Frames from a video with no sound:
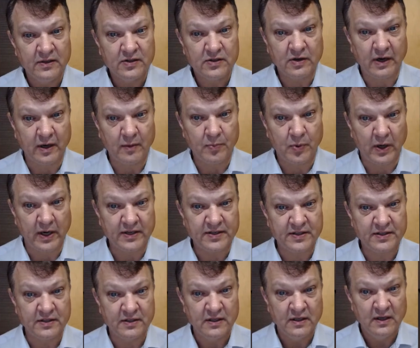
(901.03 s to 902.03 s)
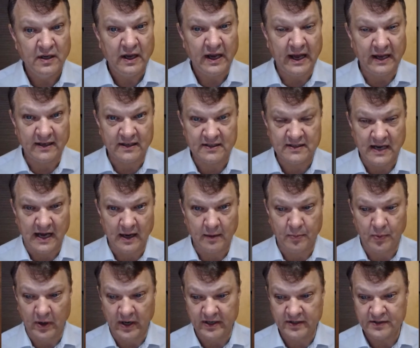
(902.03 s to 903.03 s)
strike price, and the
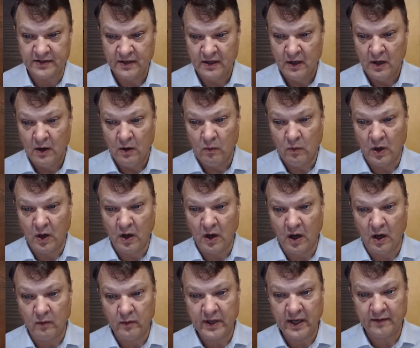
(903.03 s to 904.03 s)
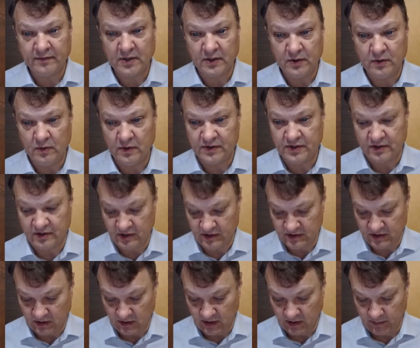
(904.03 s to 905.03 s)
stock price. Well, all we have to do is
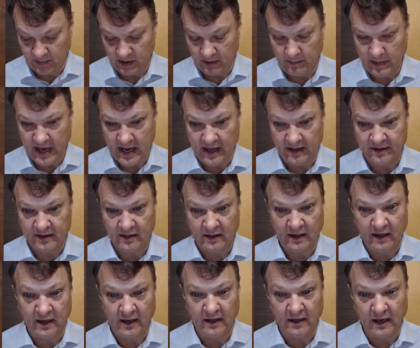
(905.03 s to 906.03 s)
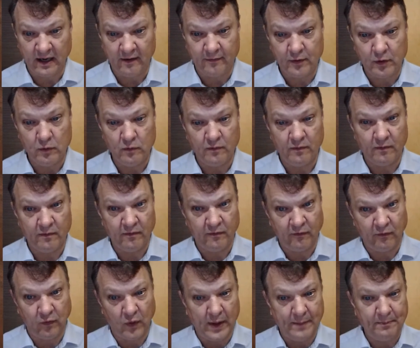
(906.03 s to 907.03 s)
just a little bit of math. And if you
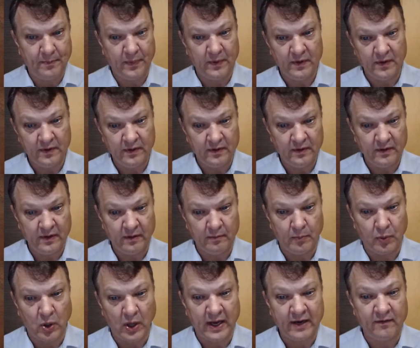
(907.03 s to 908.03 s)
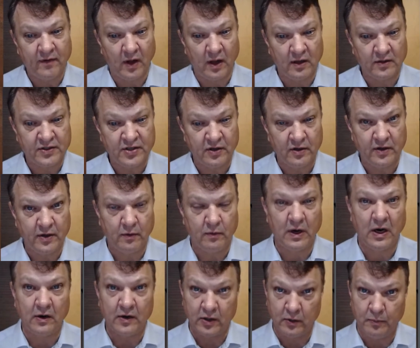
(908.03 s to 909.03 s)
flip implied volatility
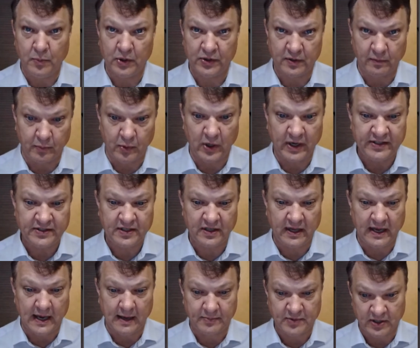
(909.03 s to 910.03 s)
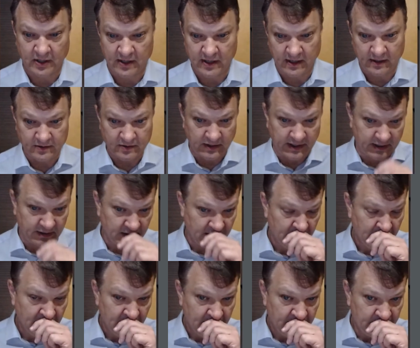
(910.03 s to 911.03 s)
around and you put the price of the option contract,
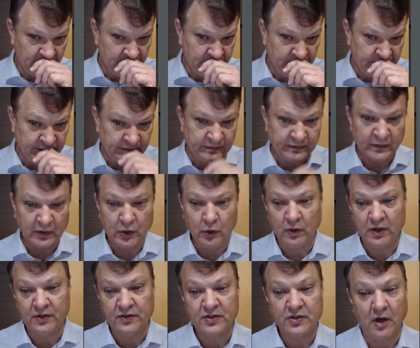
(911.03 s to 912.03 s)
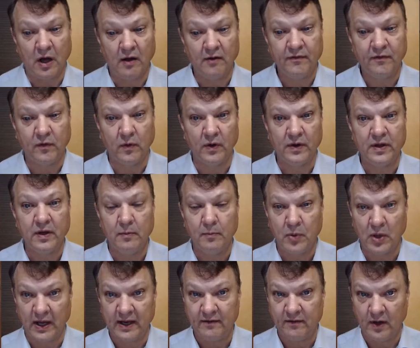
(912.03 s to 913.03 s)
you can solve for the
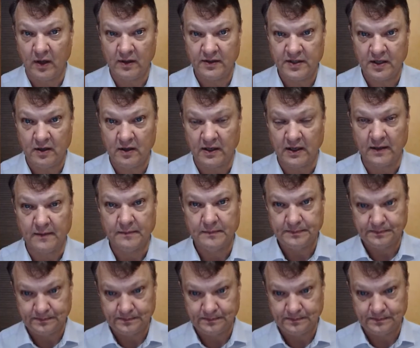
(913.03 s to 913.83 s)
implied volatility.